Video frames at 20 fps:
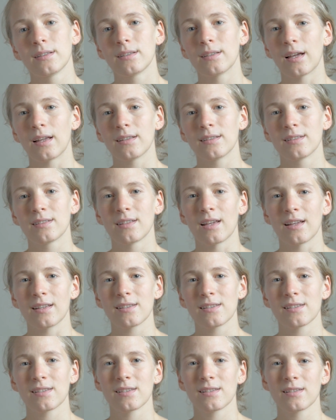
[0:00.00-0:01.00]
that
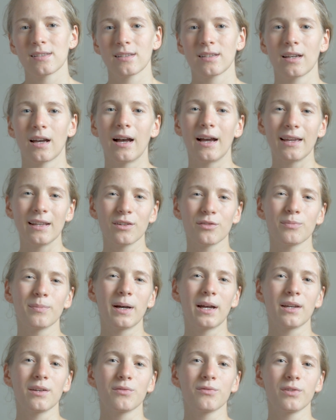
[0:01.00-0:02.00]
that's kind of
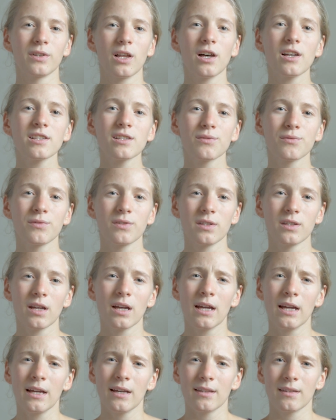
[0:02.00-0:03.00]
my philosophy
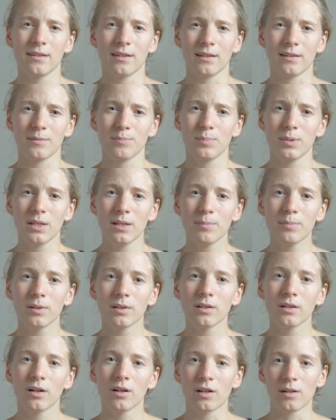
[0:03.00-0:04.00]
that
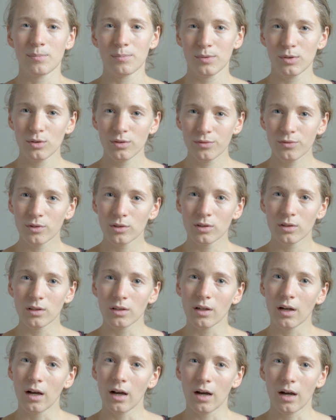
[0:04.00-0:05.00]
people are beautiful
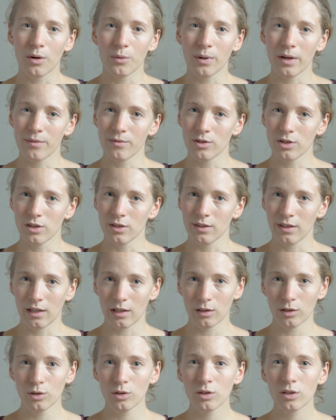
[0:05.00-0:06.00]
however they
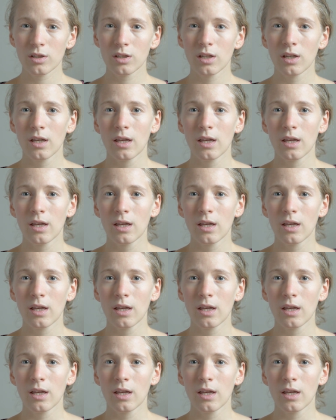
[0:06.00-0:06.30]
look